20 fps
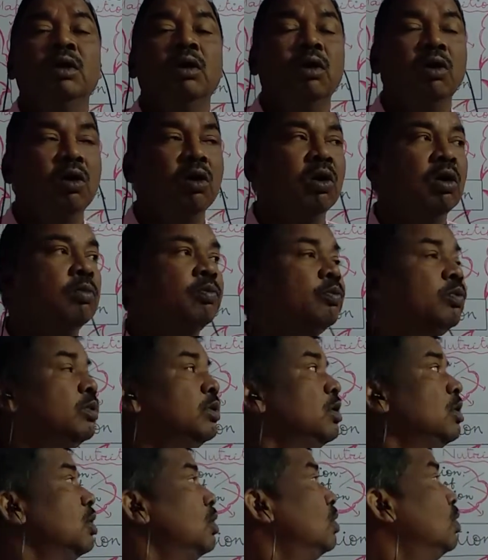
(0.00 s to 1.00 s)
of
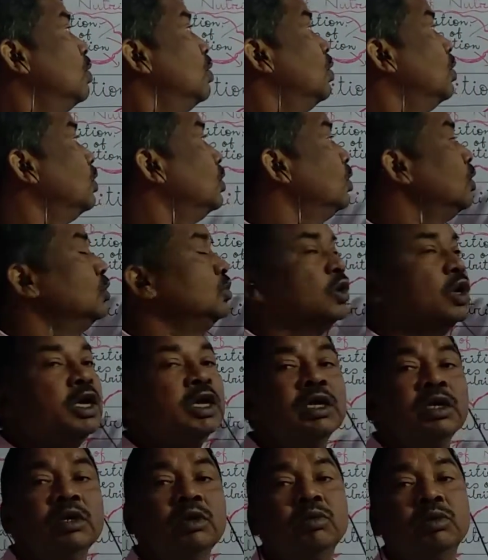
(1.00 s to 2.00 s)

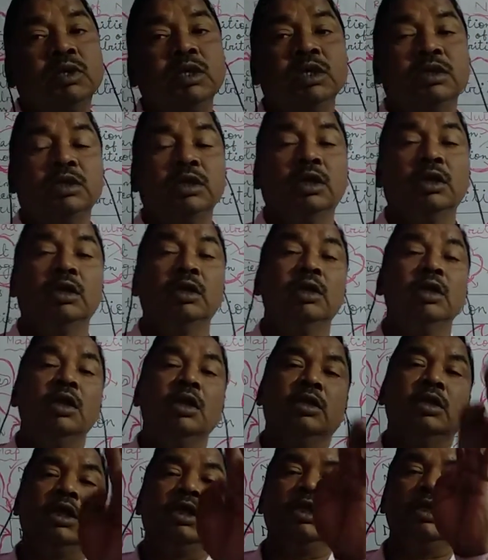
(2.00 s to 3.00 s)
hologeneic nutrition.
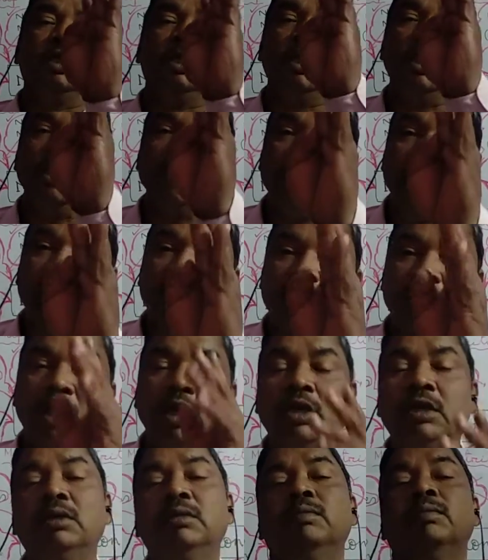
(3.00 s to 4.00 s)
That is
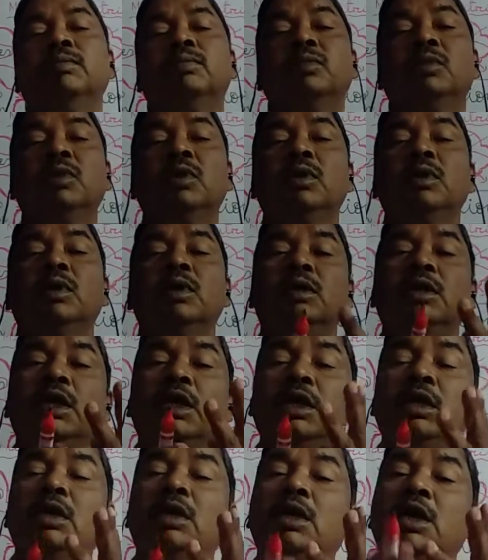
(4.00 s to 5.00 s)
ingestion,
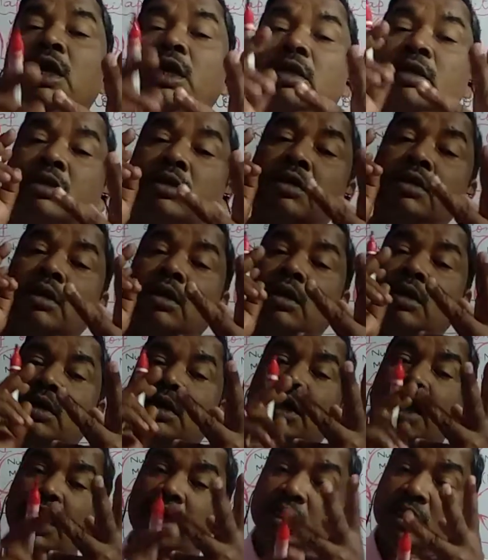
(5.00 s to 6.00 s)
then next
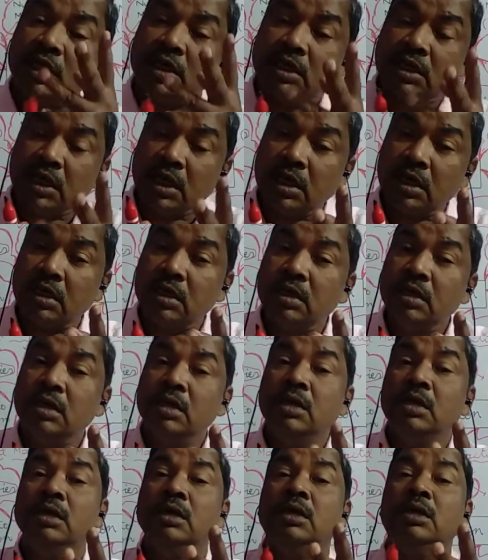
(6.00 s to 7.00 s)
digestion,
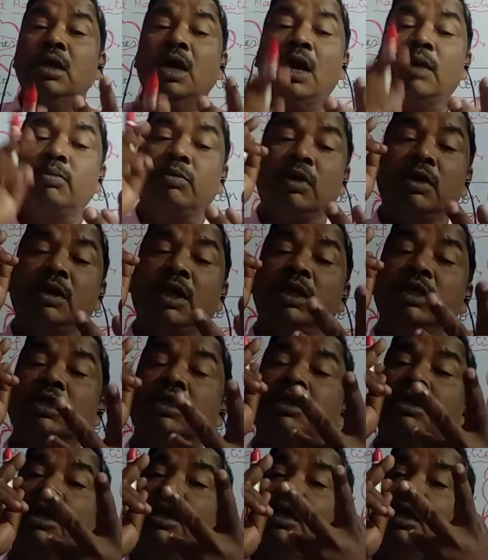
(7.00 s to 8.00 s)
after
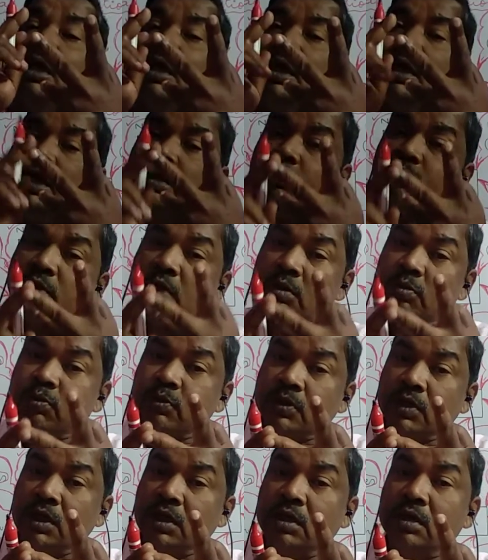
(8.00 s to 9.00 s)
digestion
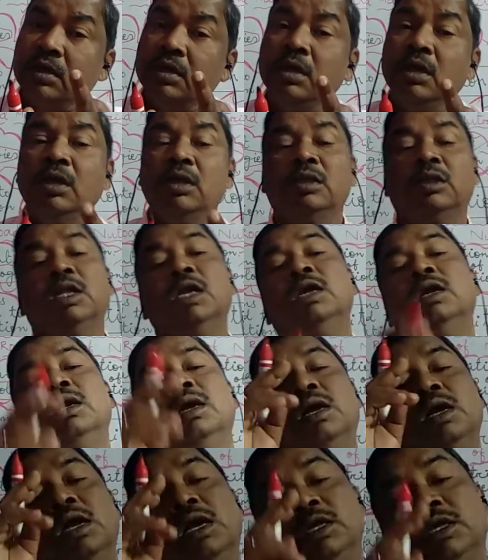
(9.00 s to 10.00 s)
absorption, then
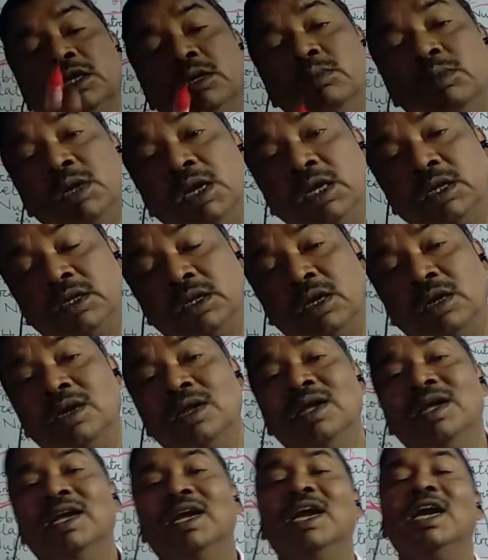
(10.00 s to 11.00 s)
assimilation,
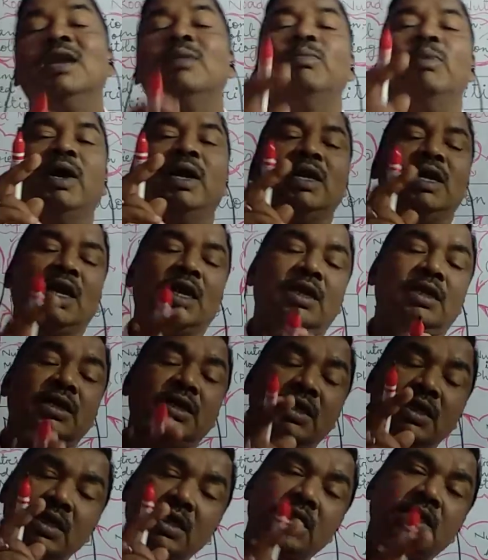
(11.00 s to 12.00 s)
and
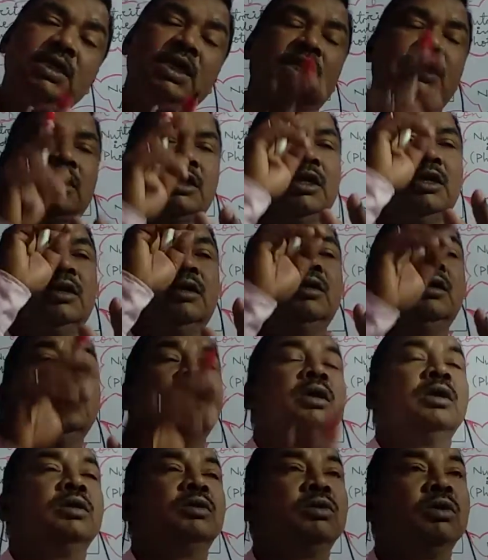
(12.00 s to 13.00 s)
finally egestion.
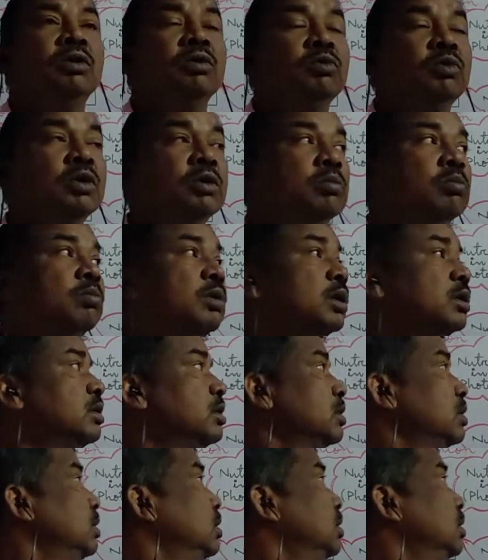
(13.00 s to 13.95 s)
So we must